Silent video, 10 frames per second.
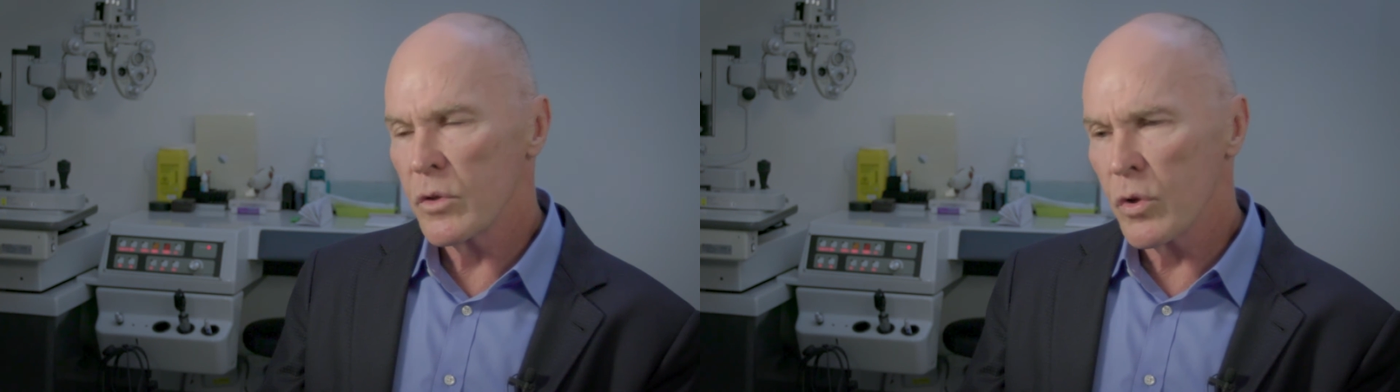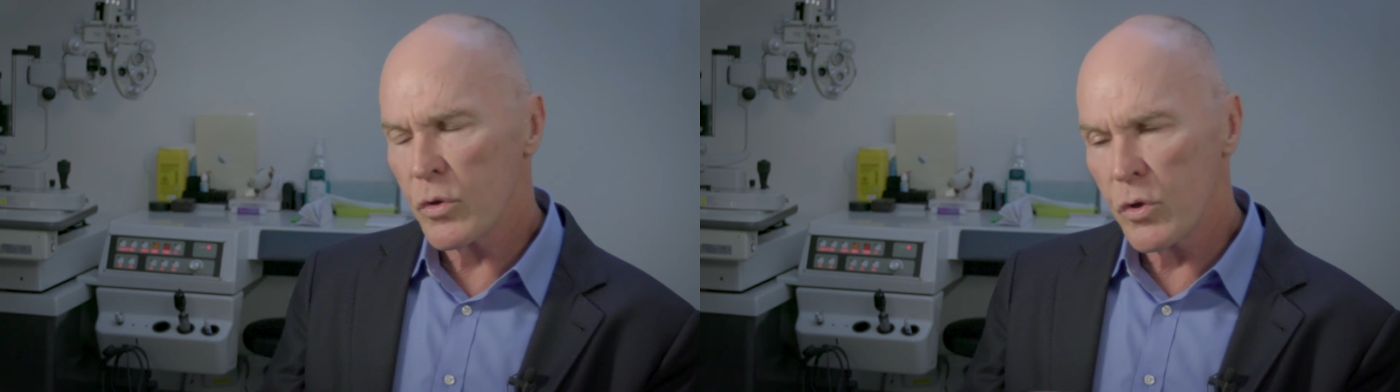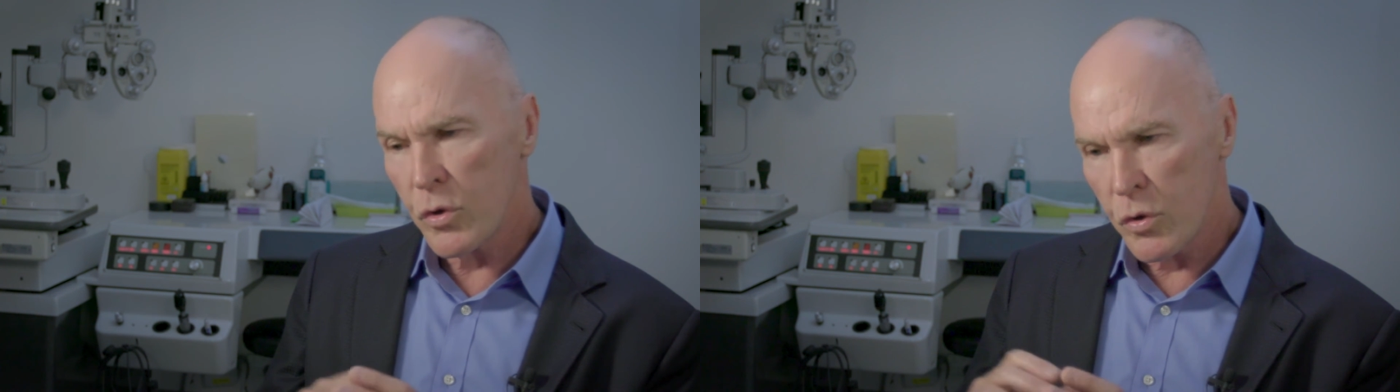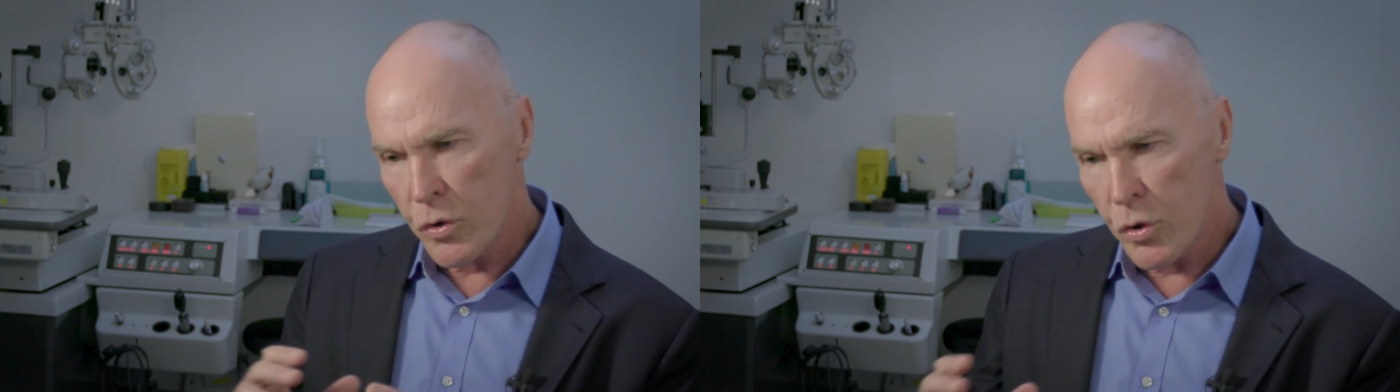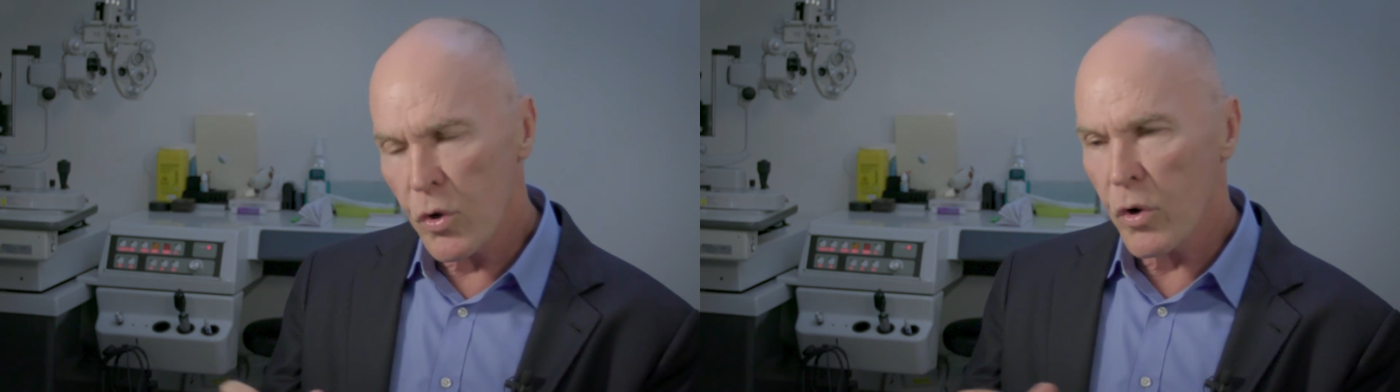Not
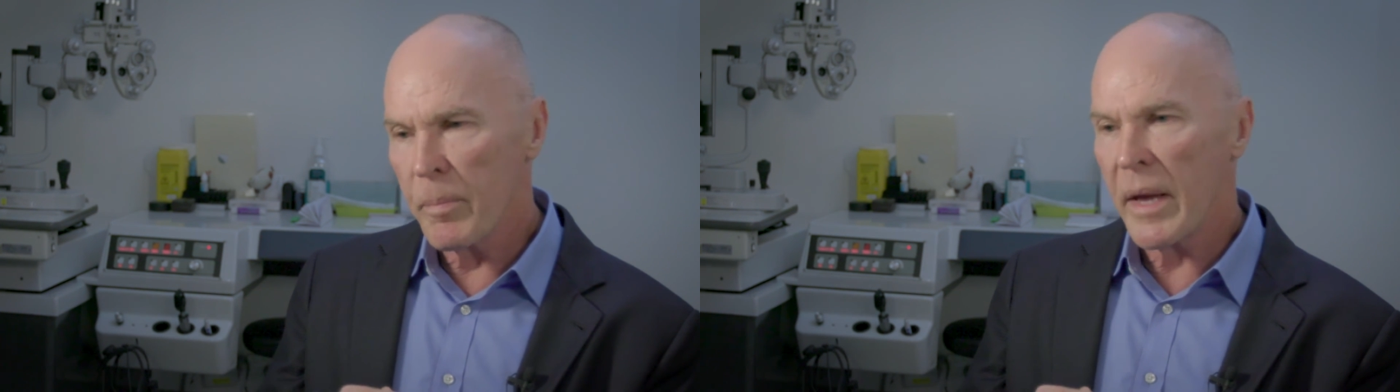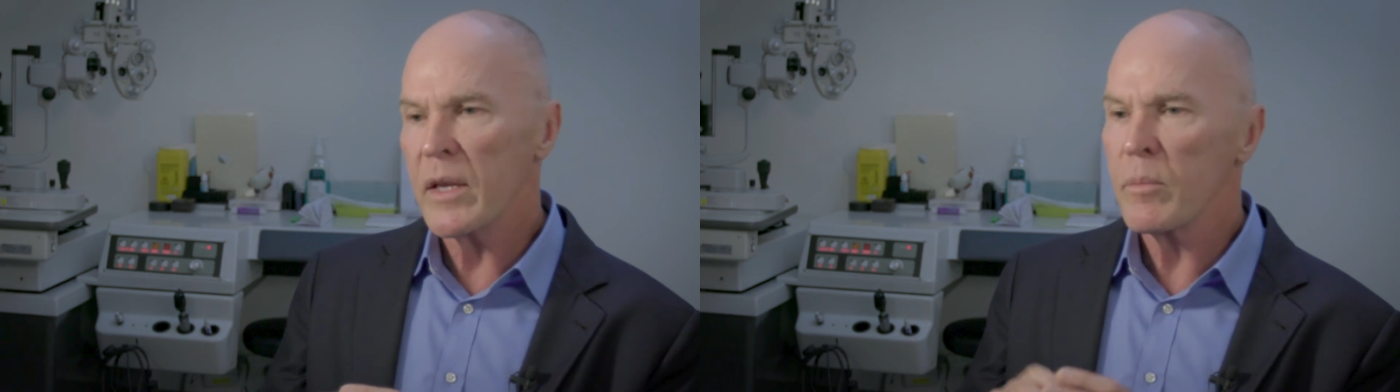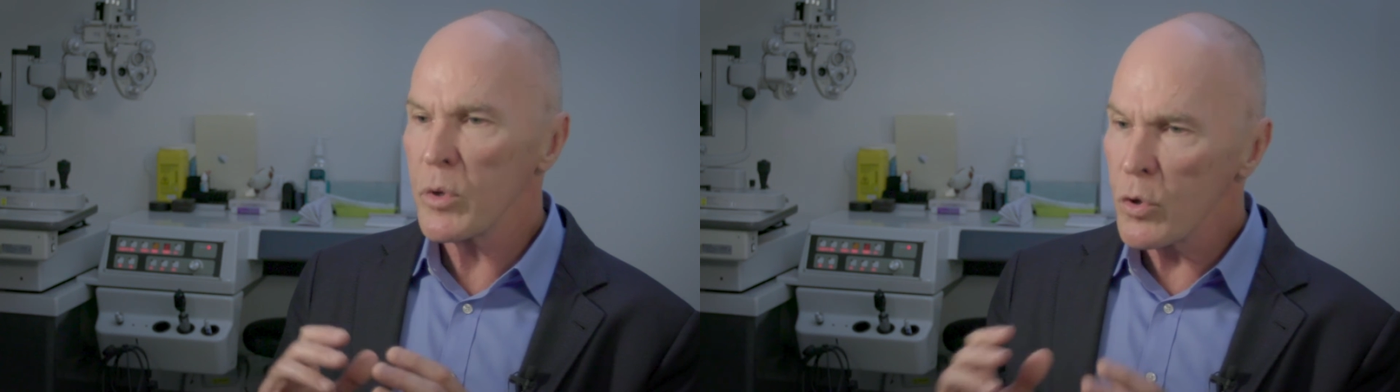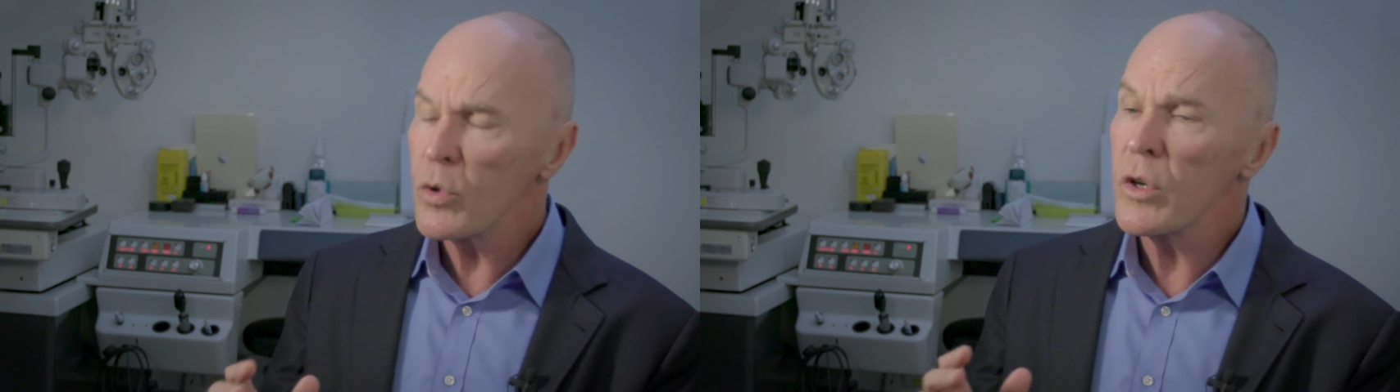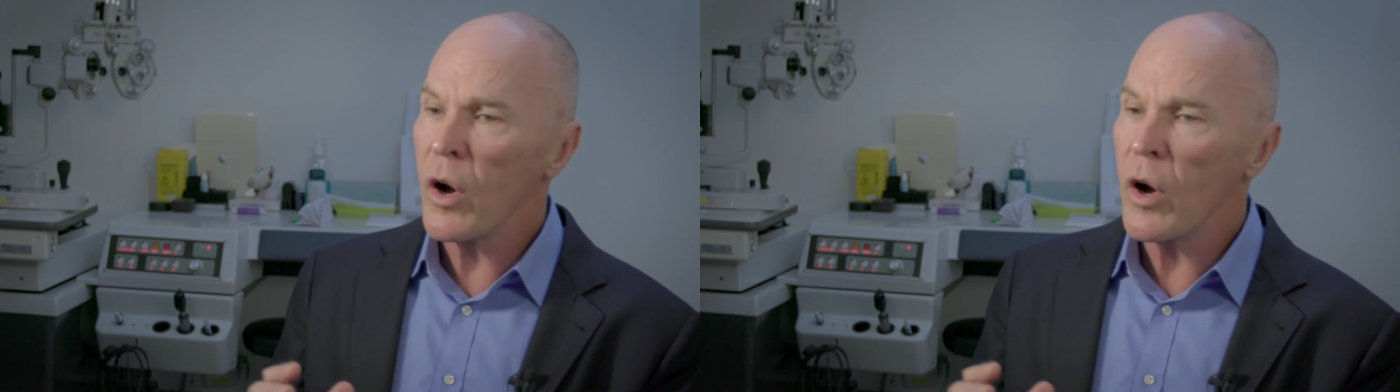too dogmatic, but good